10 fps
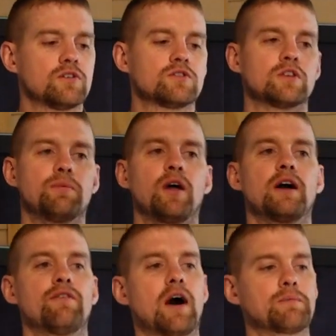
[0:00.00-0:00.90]

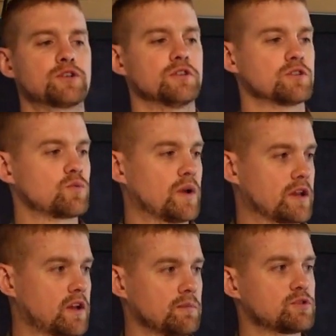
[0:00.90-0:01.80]
supply of options when
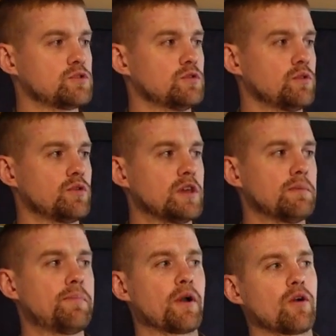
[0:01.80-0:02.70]
it comes to
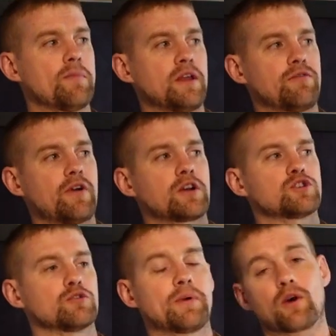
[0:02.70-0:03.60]
the barrel
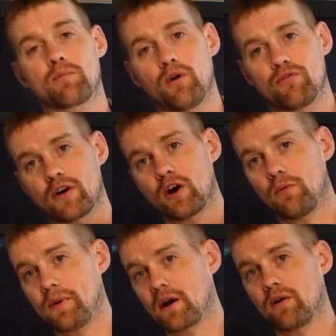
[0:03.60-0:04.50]
manufacturer, barrel
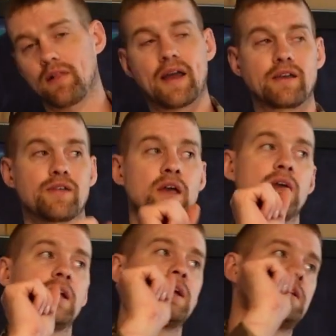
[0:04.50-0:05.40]
profile, barrel length,
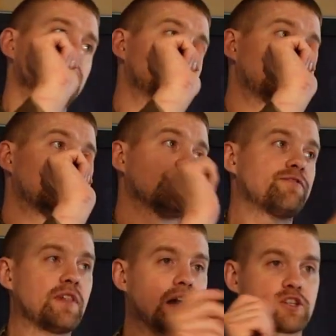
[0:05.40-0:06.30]
the
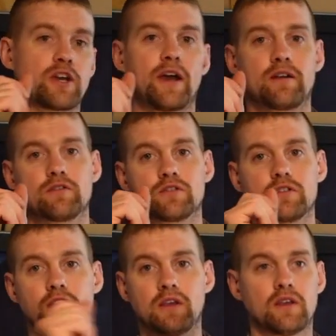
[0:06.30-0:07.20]
flash hiders,
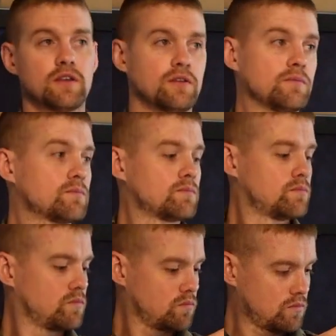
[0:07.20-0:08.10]
the
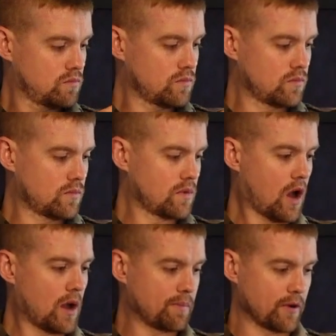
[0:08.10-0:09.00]

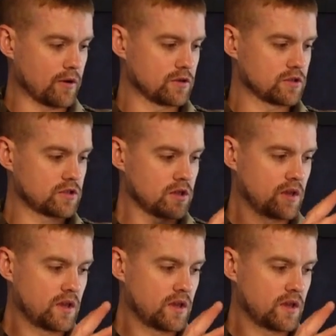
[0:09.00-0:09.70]
uppers,